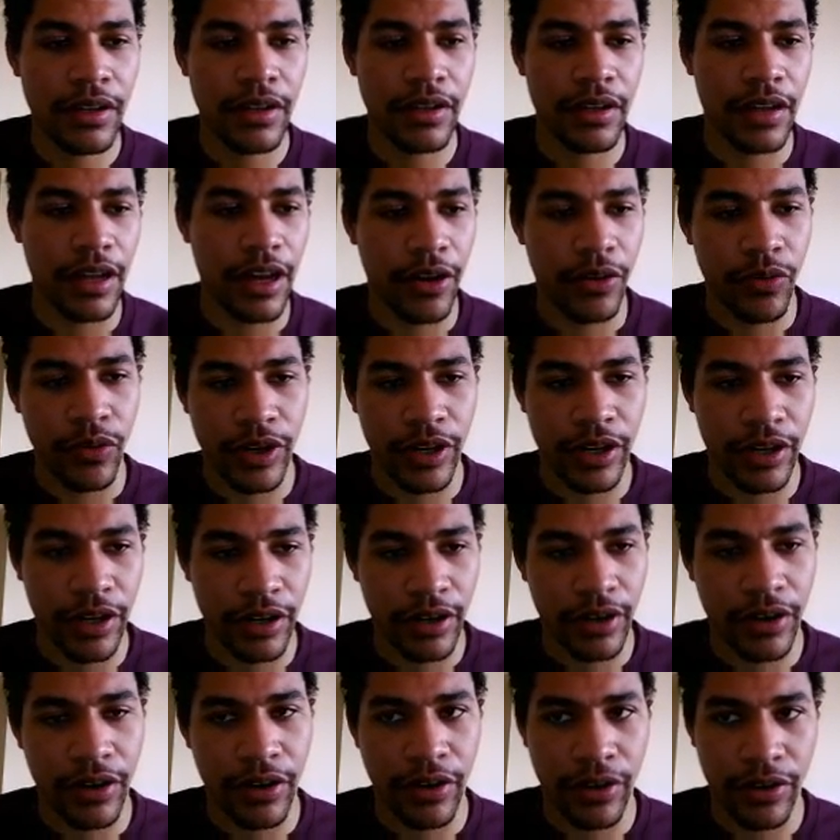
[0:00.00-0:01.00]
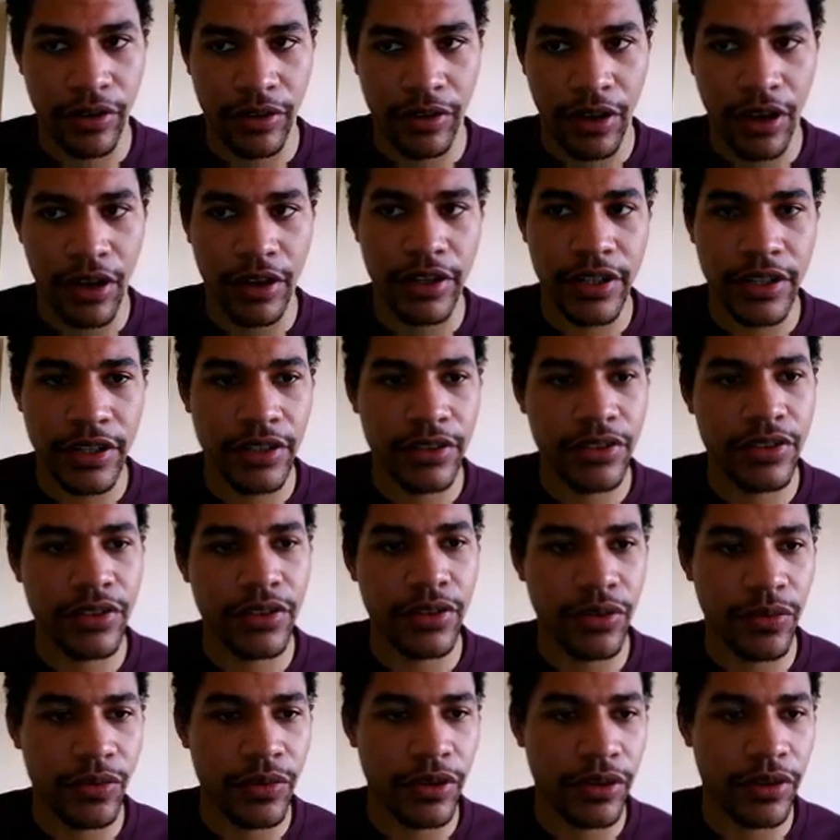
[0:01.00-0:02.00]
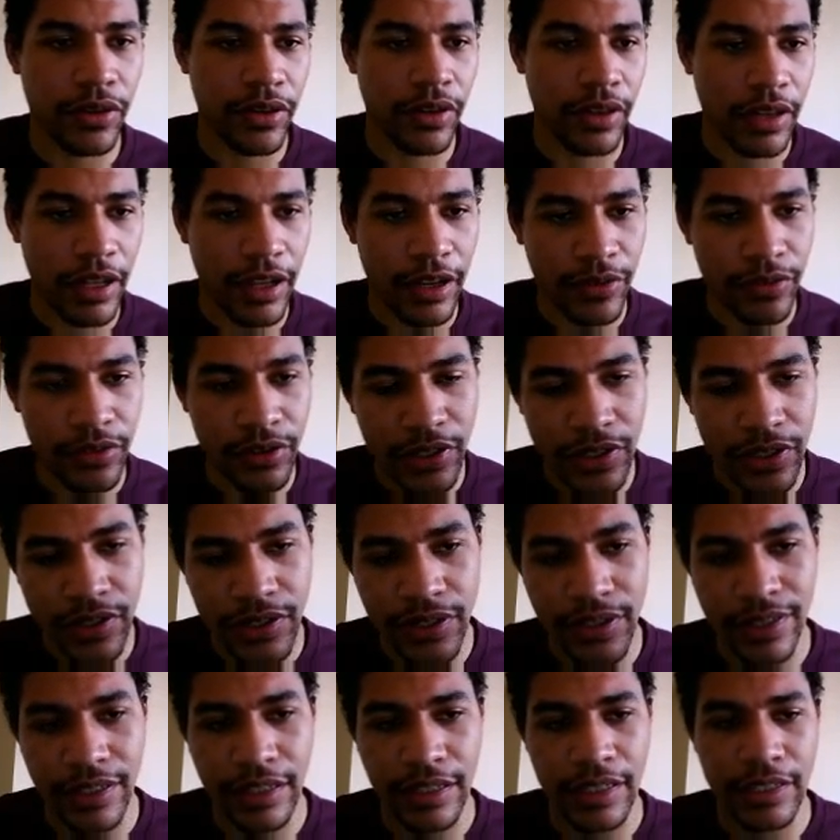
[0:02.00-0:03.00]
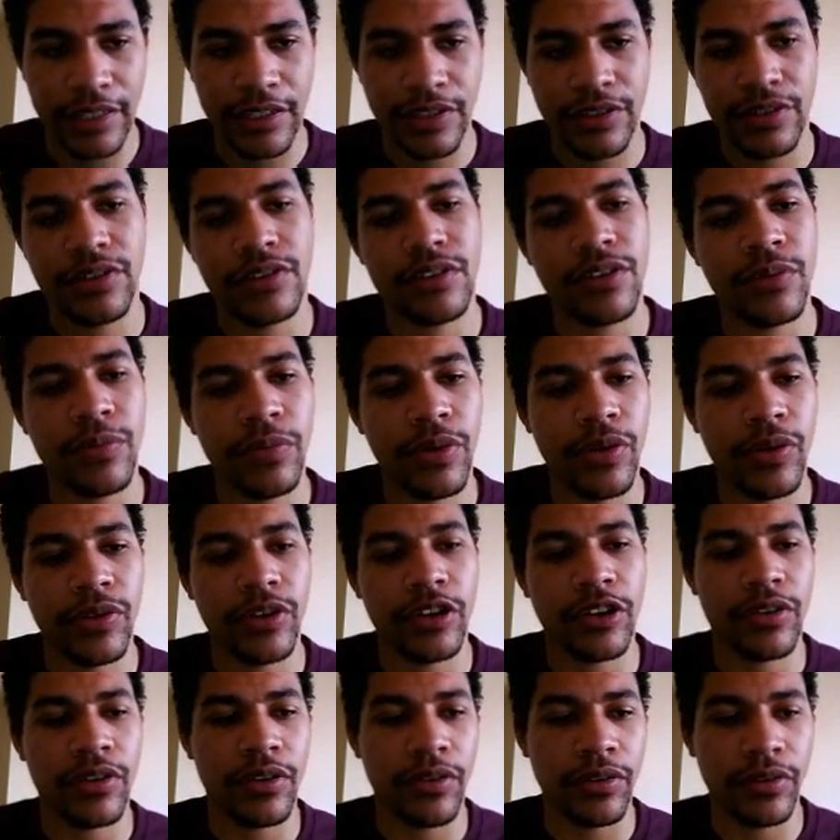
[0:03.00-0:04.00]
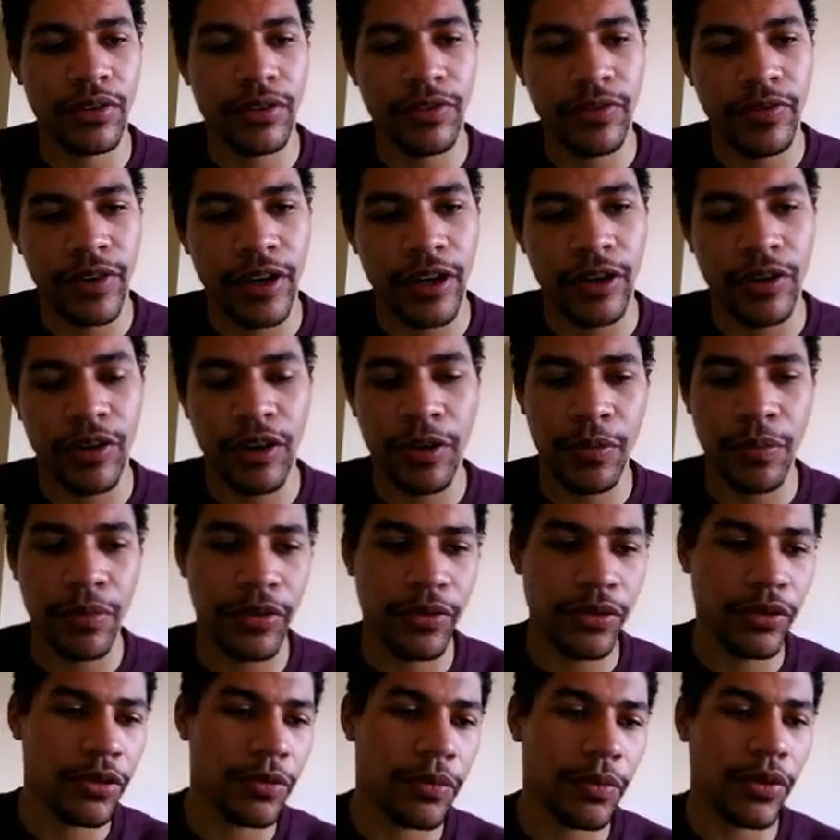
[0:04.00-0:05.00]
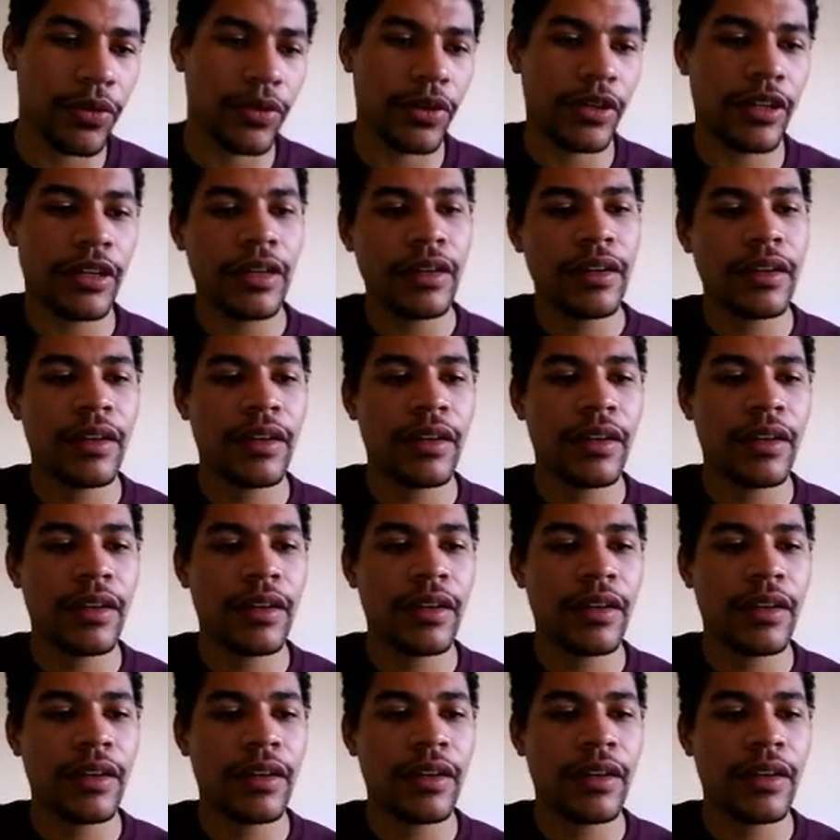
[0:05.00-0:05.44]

now we are logged in, so we're allowed to see this component called the file upload component.